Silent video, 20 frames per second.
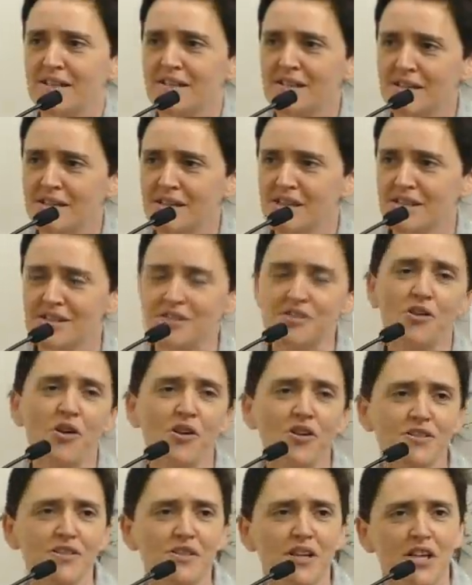cases, it is
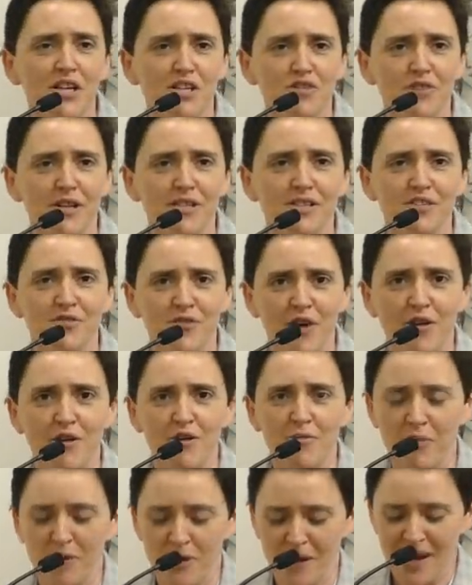not
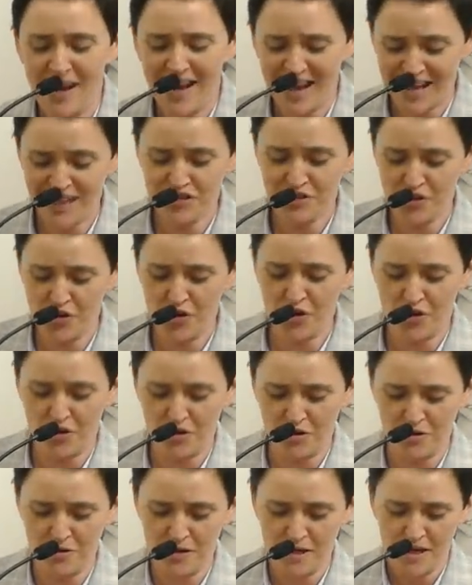transferable at
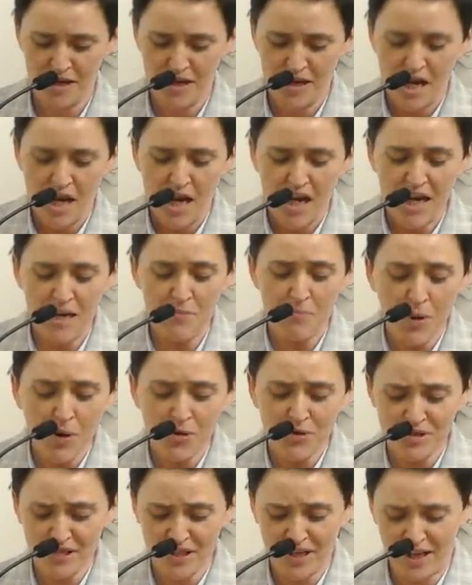all. In
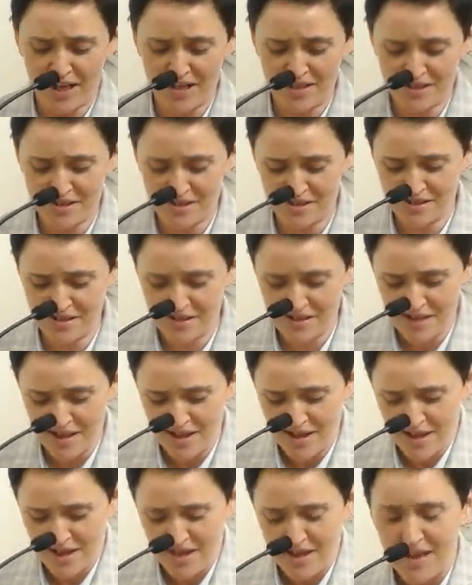most cases,
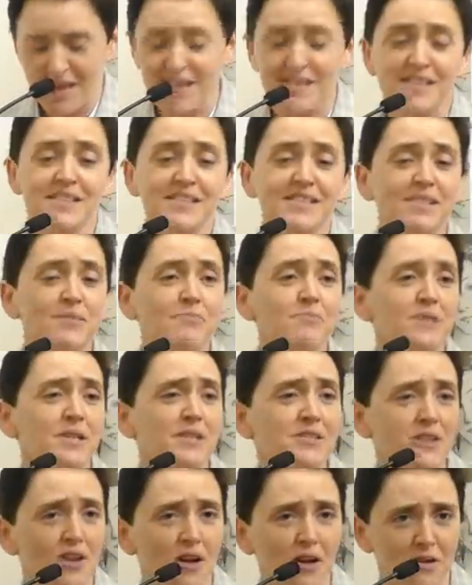it is
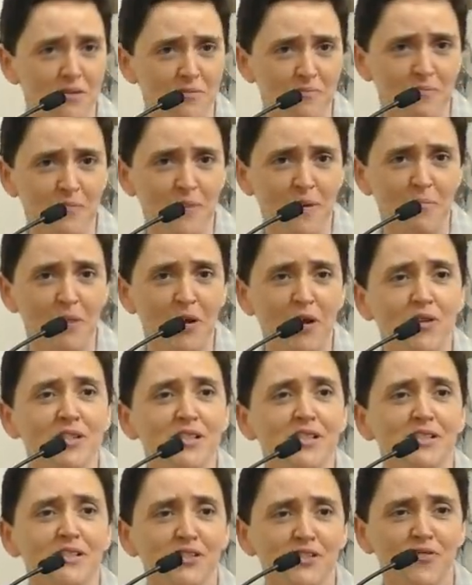simply done
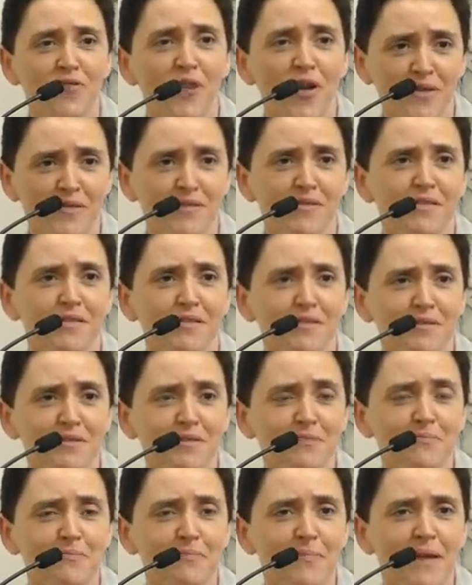because it is
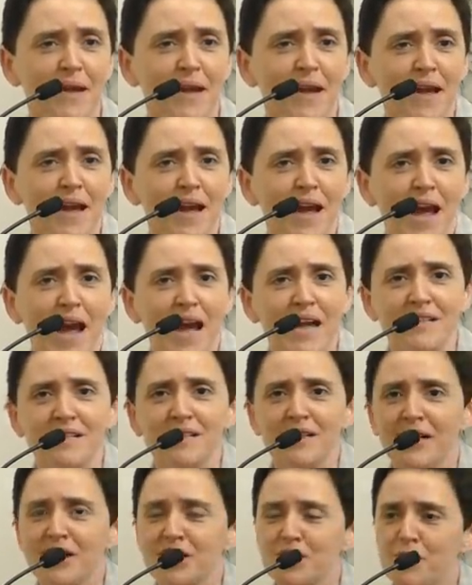funded.
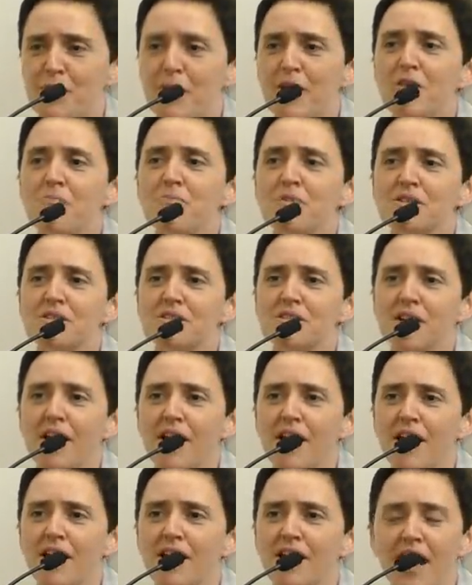And experiments
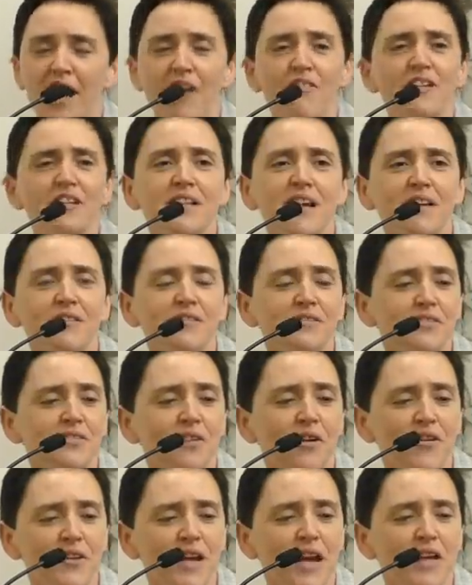are carried out
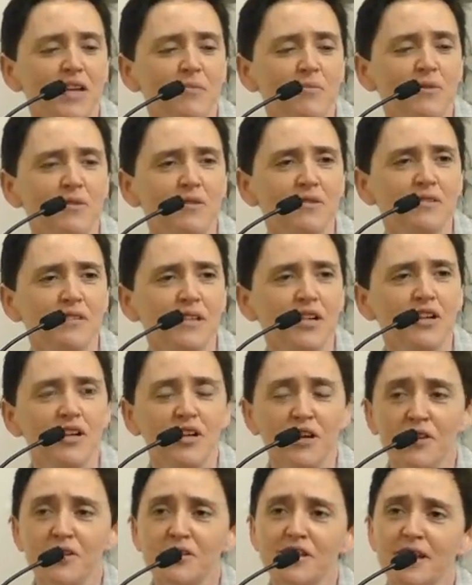on animals,
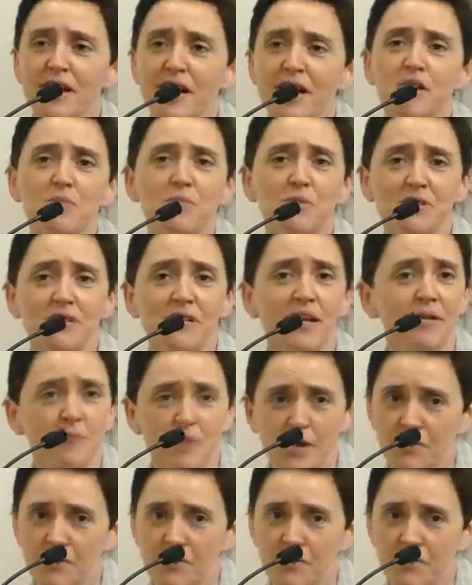including animals,